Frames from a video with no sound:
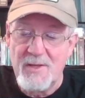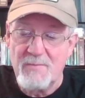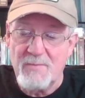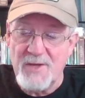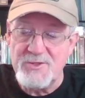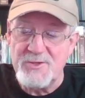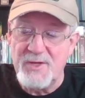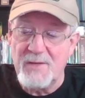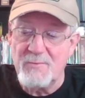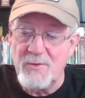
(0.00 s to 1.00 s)
by
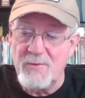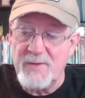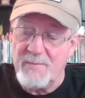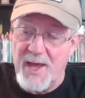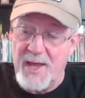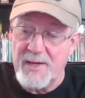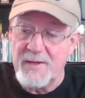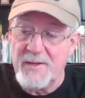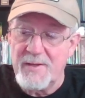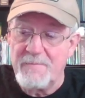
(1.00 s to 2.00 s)
shooting a movie about it,
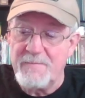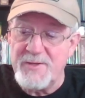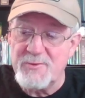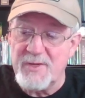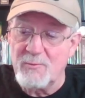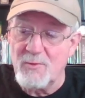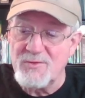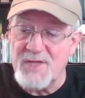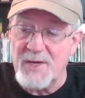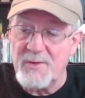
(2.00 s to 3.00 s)
featuring
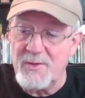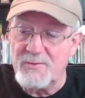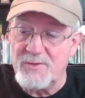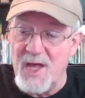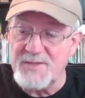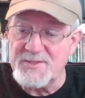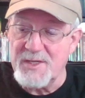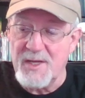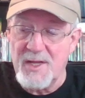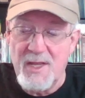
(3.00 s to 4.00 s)
Rosario
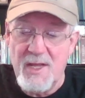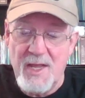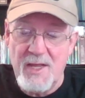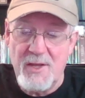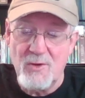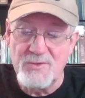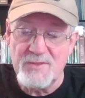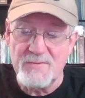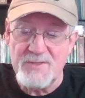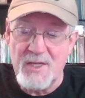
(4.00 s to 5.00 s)
Dawson, a host
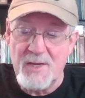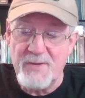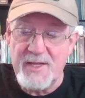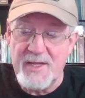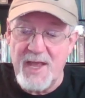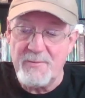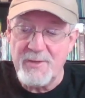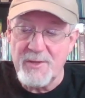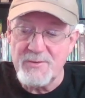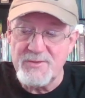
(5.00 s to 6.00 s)
of celebrity
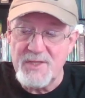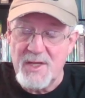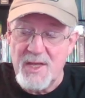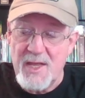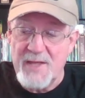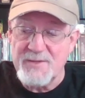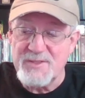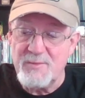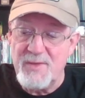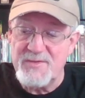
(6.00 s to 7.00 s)
cameos, and
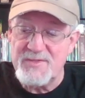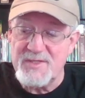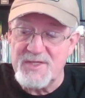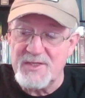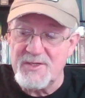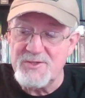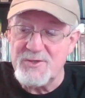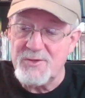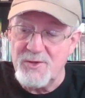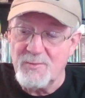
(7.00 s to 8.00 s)
Smith's
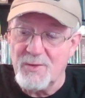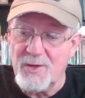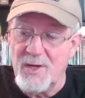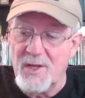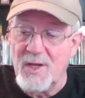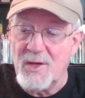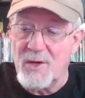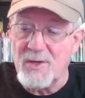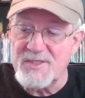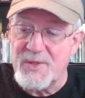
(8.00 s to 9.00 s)
signature humor.
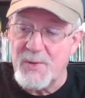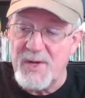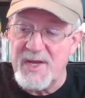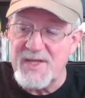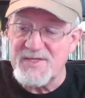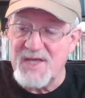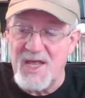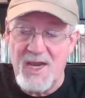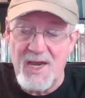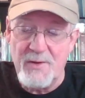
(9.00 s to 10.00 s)
Clerks 3 is a
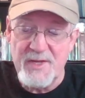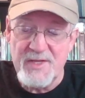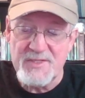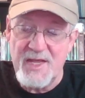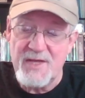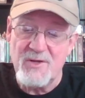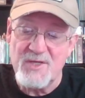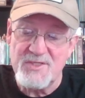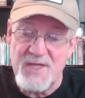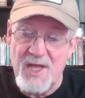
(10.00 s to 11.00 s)
hilarious and
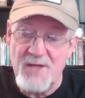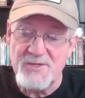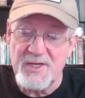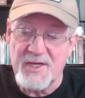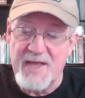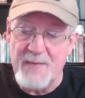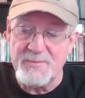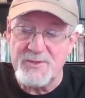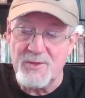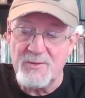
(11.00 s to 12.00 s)
nostalgic
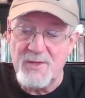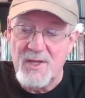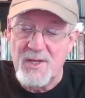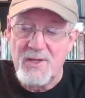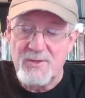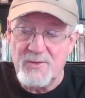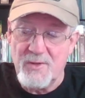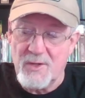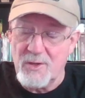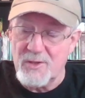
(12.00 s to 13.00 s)
capstone to the
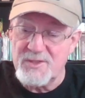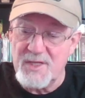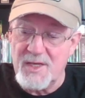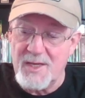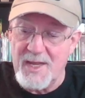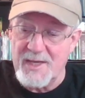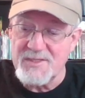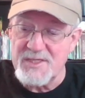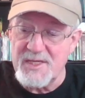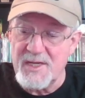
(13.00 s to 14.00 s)
Clerks
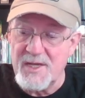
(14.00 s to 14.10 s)
legacy